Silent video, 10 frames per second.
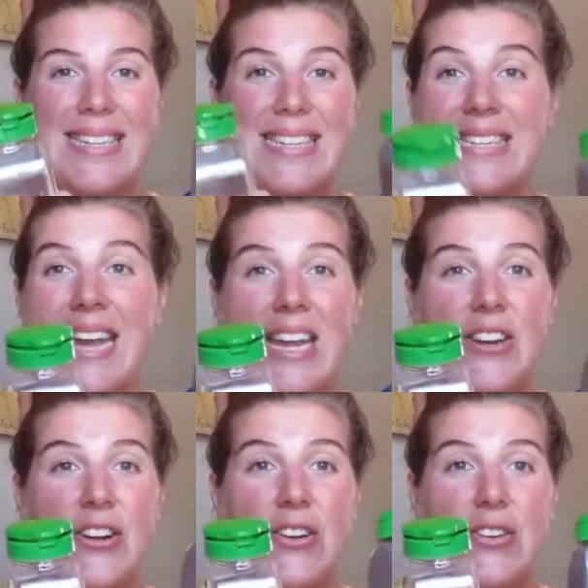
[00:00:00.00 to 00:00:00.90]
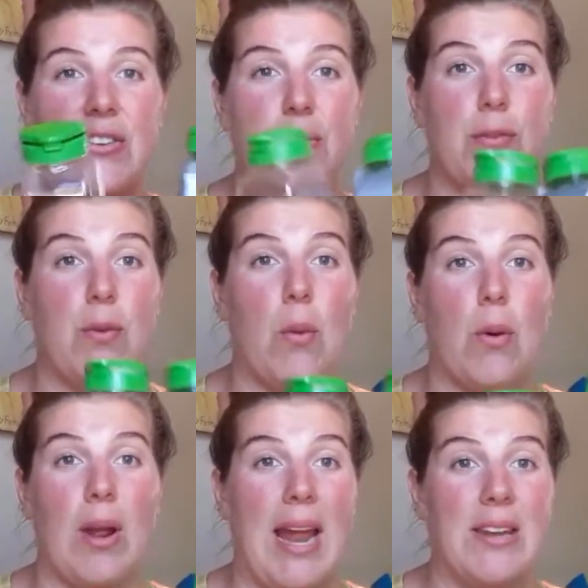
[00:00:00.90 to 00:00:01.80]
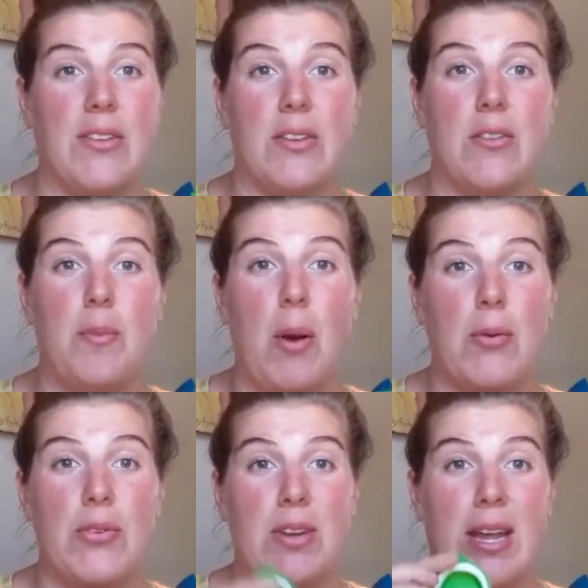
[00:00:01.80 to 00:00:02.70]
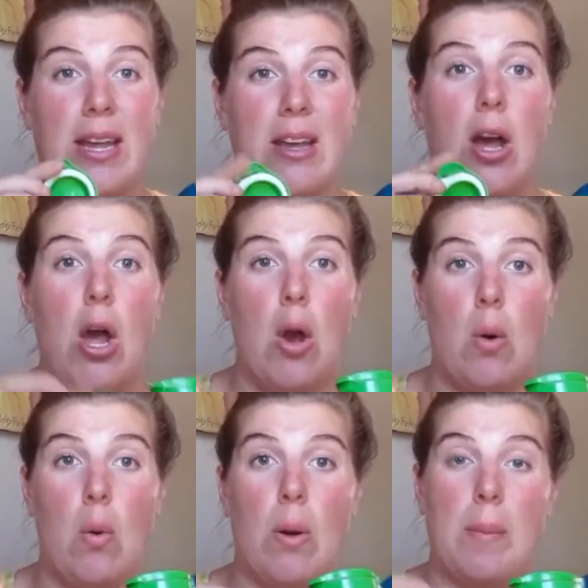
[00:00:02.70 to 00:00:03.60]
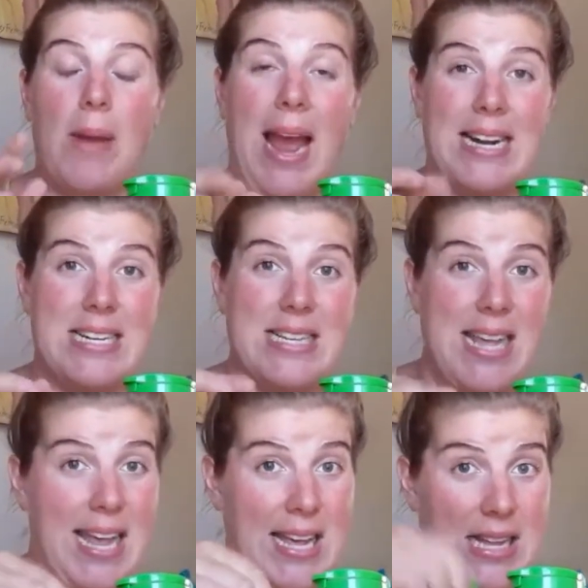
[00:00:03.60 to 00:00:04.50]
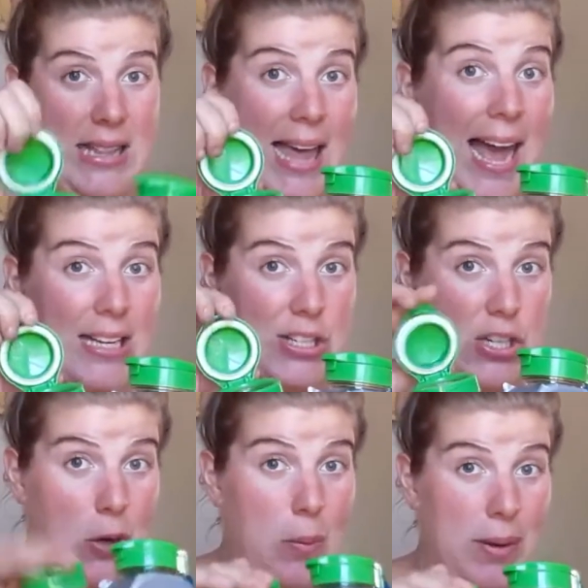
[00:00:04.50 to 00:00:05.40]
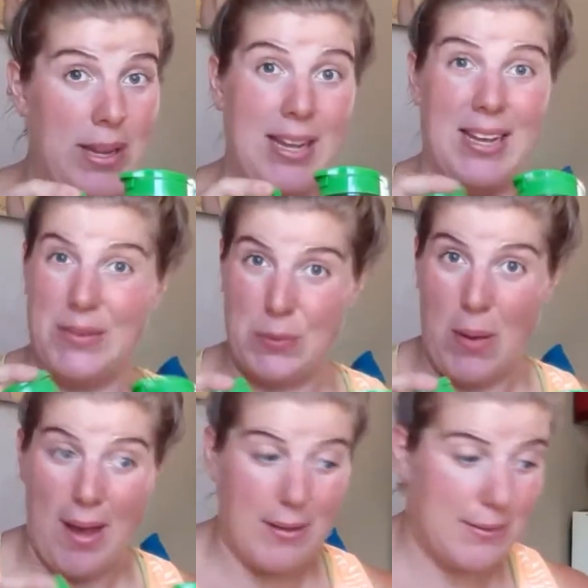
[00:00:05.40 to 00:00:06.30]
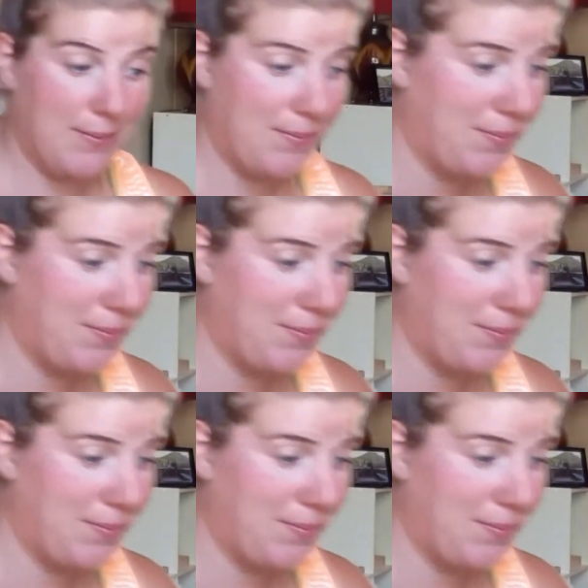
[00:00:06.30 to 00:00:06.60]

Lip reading: containers for any sort of posting or practicing latch opening as well.